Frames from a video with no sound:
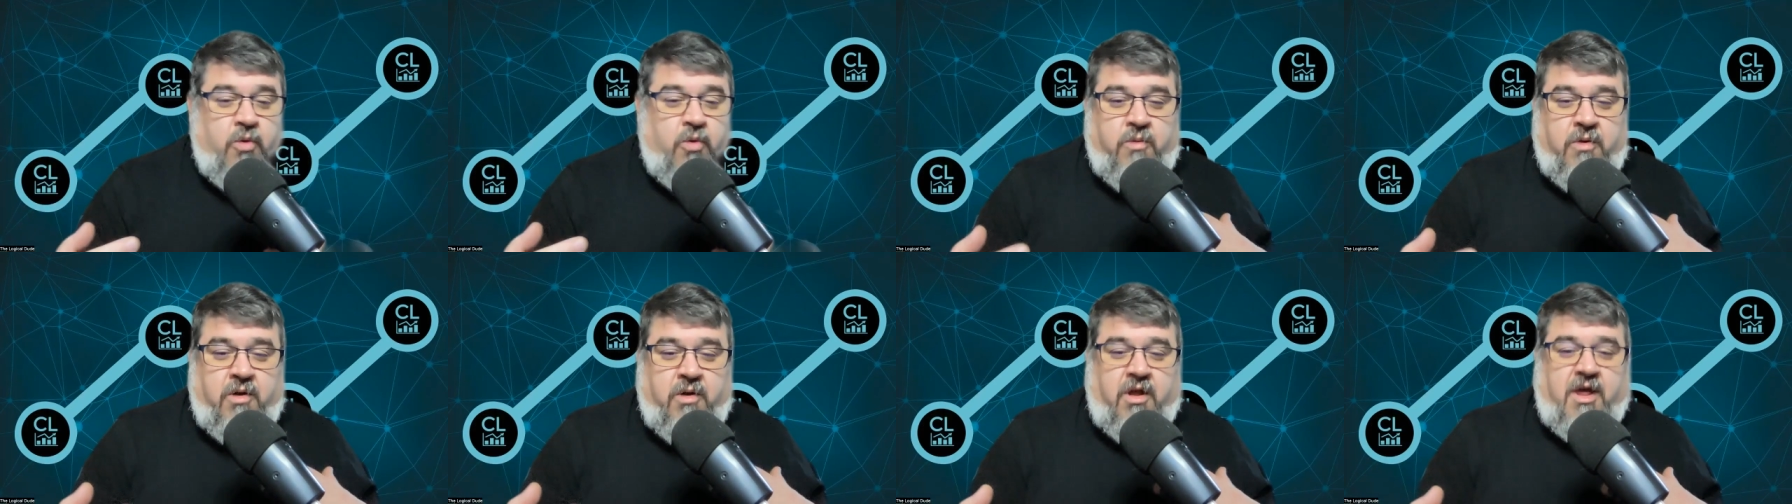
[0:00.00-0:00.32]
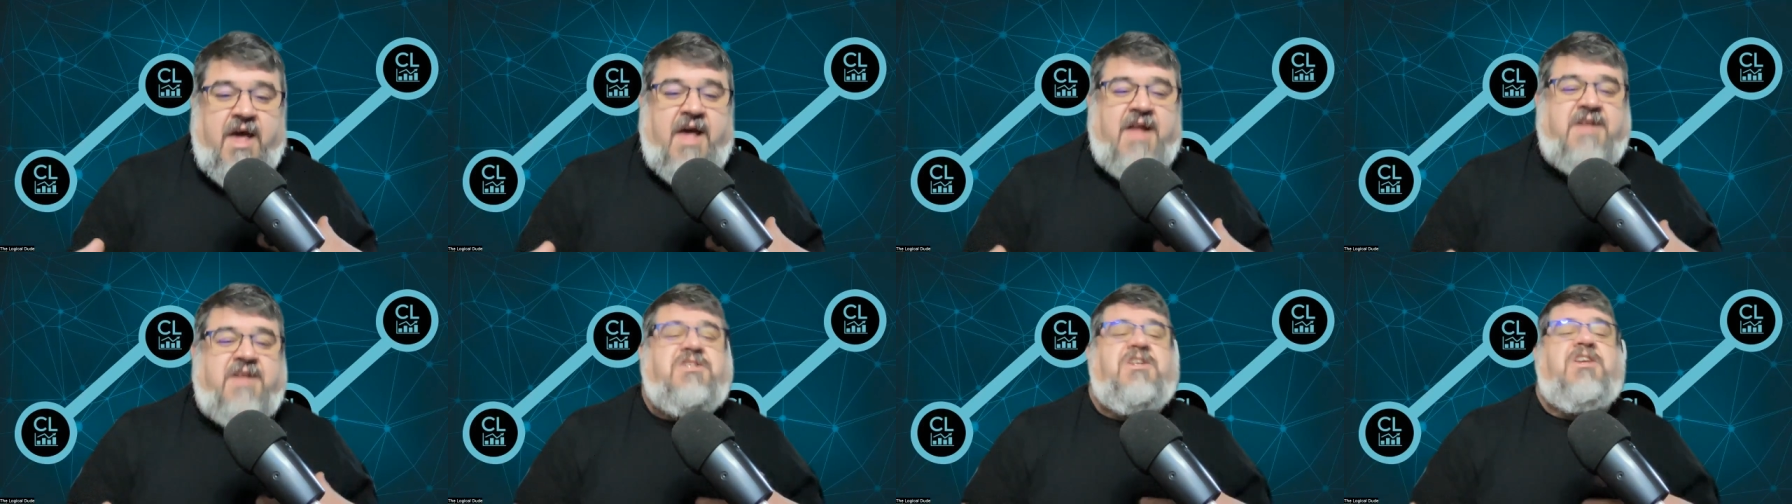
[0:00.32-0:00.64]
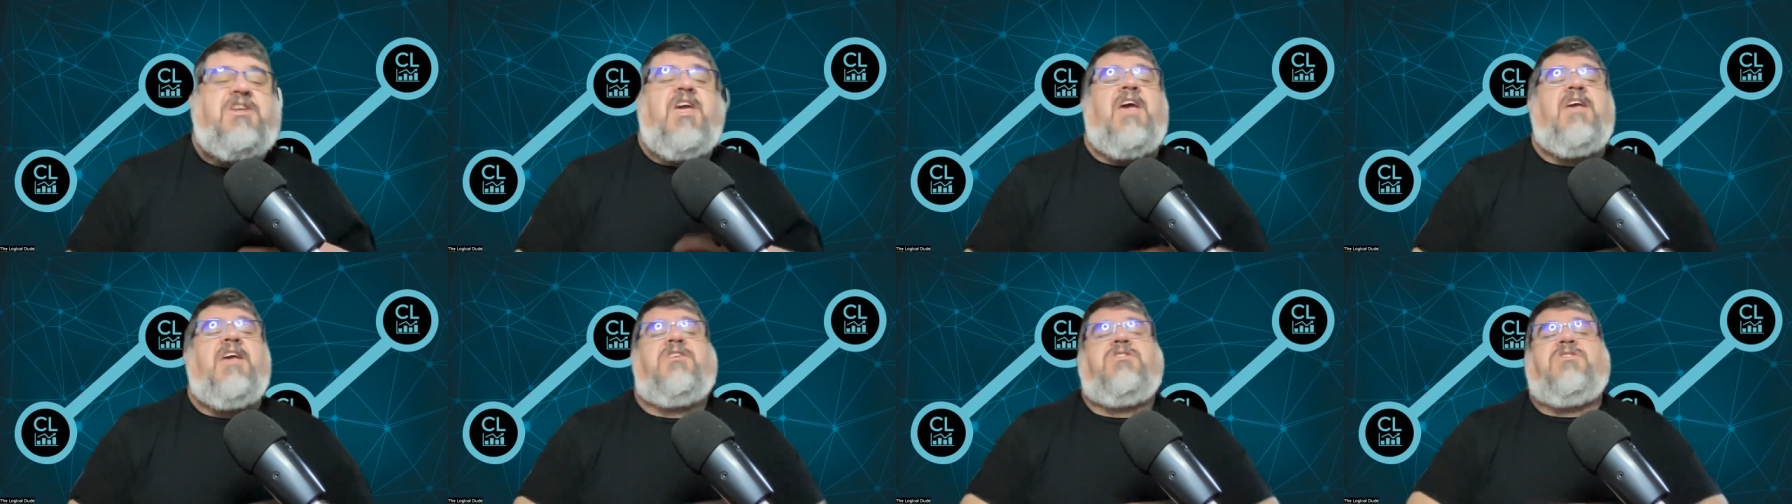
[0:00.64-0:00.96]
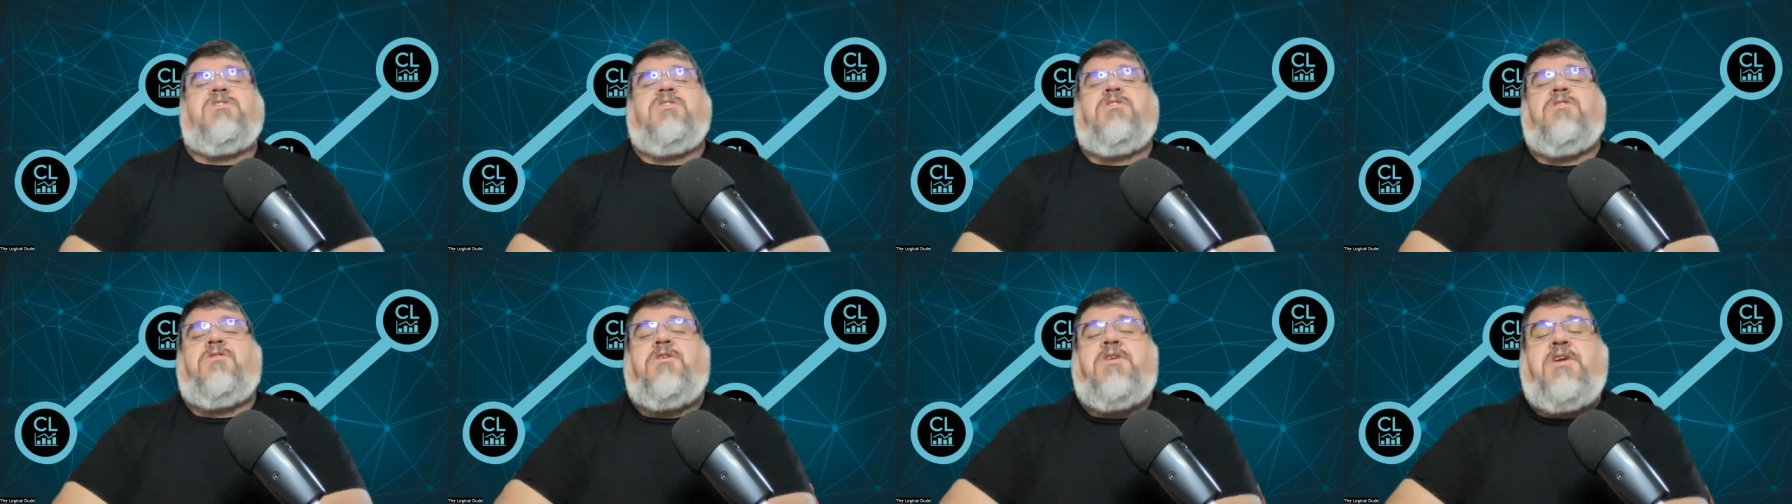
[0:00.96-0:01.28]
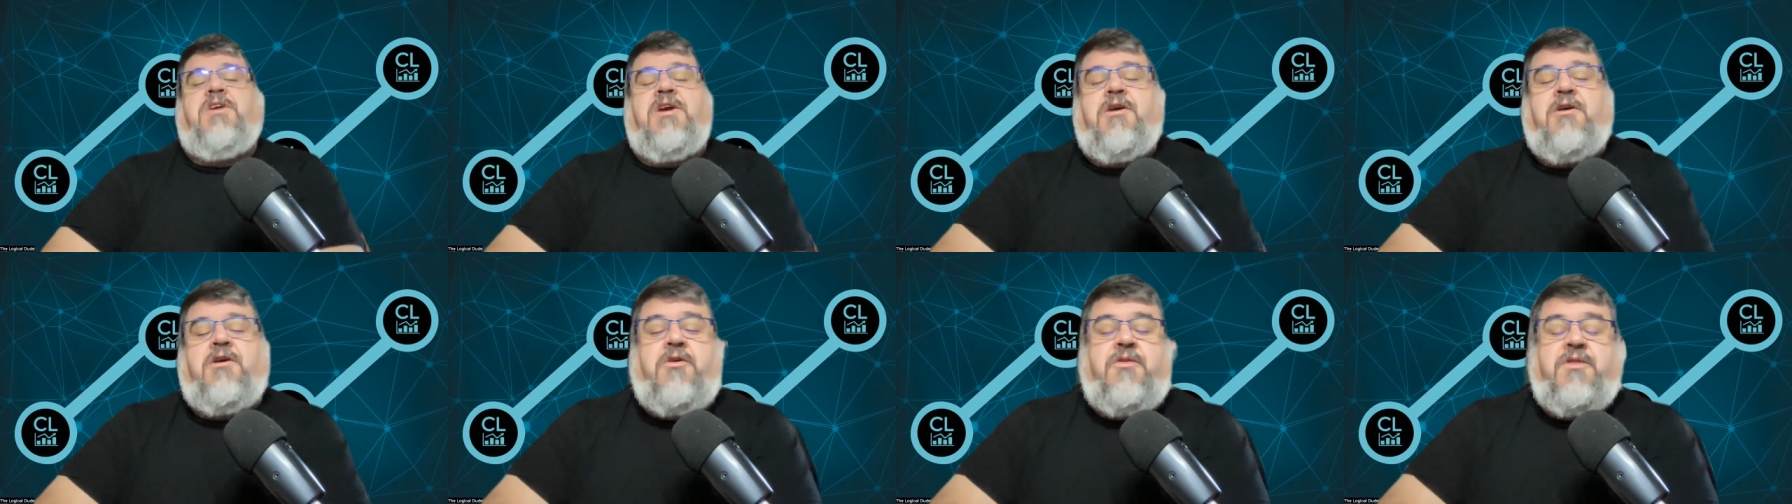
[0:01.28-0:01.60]
real educational
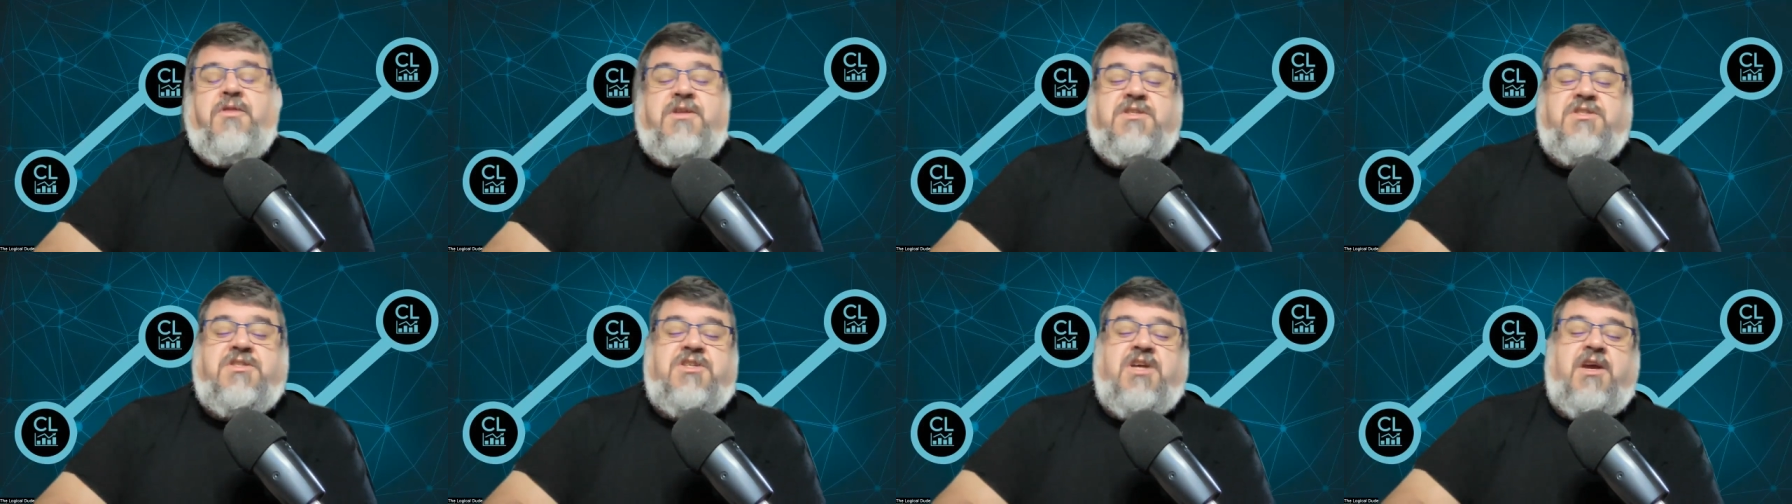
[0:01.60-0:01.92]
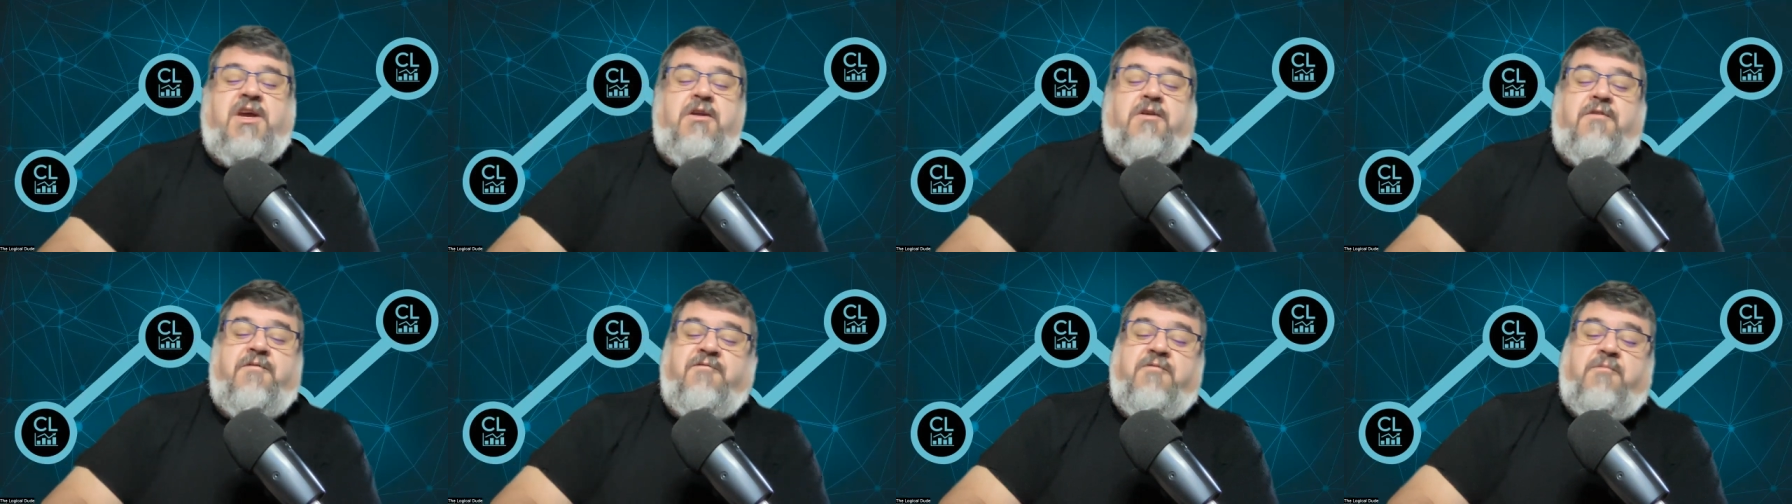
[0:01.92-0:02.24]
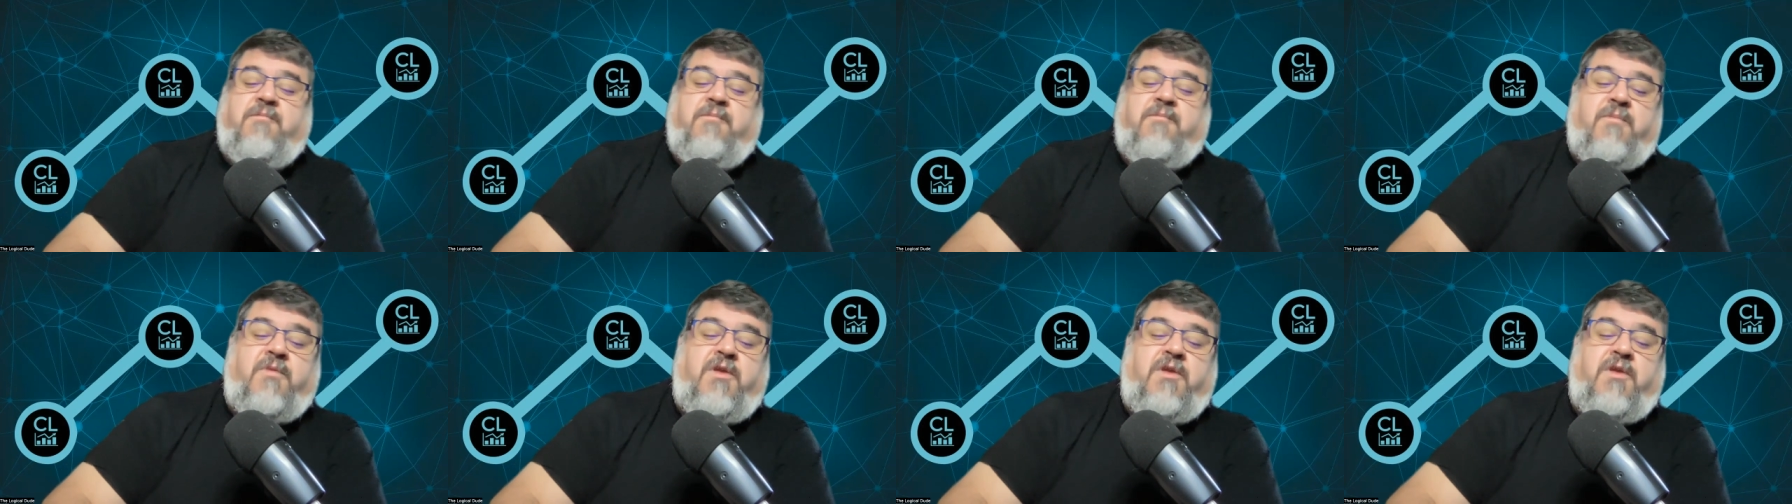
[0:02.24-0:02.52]
here on this channel from,